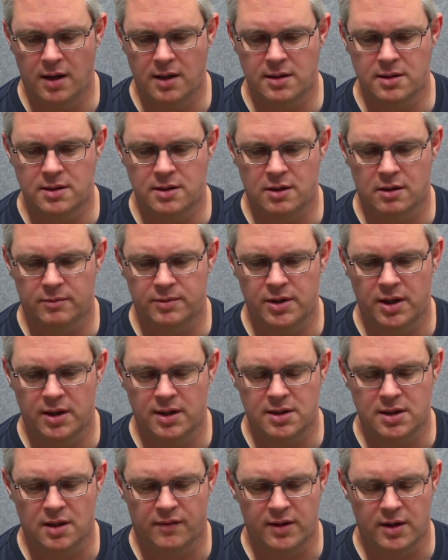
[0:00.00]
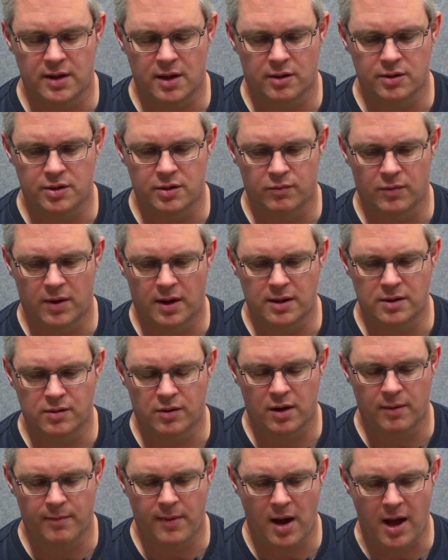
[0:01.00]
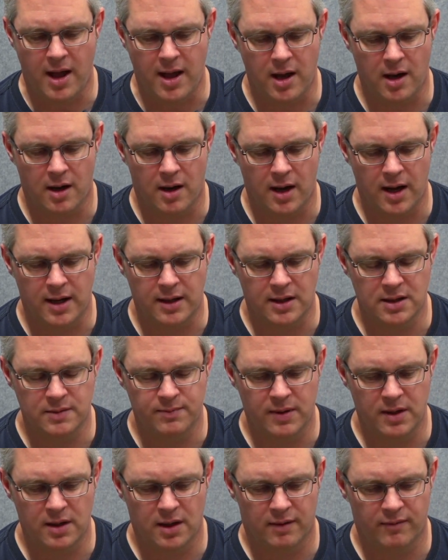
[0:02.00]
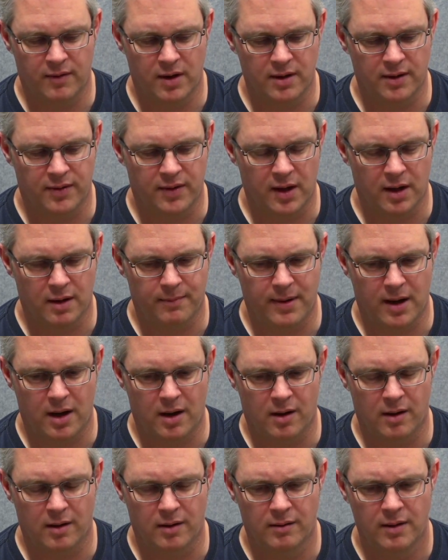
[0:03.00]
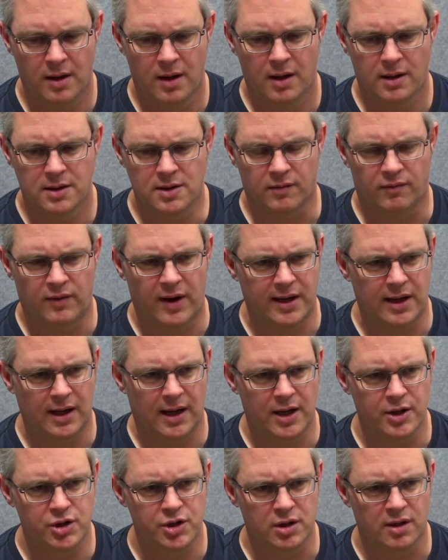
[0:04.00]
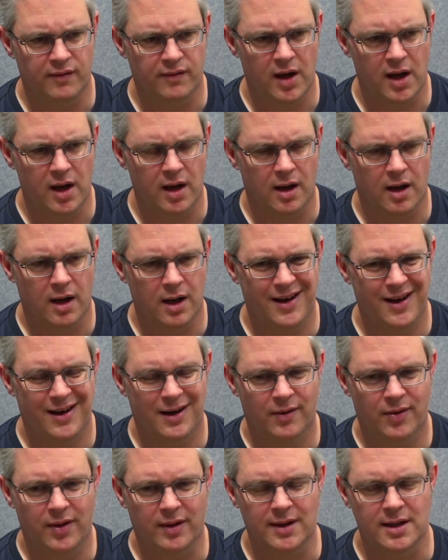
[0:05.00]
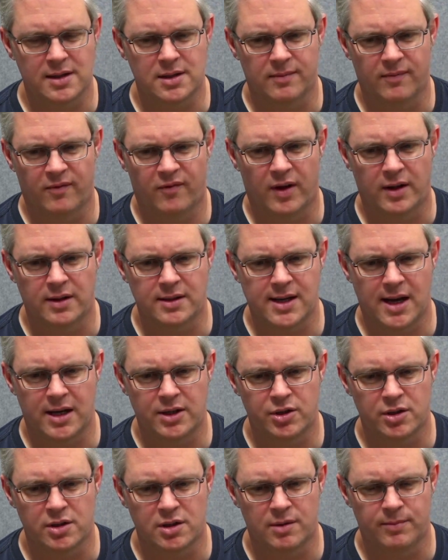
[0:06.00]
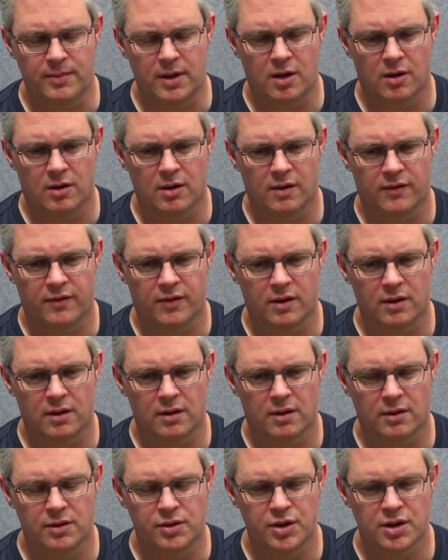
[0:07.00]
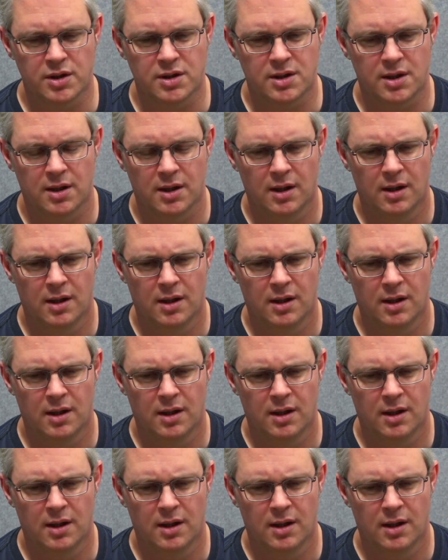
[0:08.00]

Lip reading: Scott Chainer self-indulgent one, talking about AI. I wrote a thing about sort of regulation of AI, and I think there's some fun tangents to be gone off on just,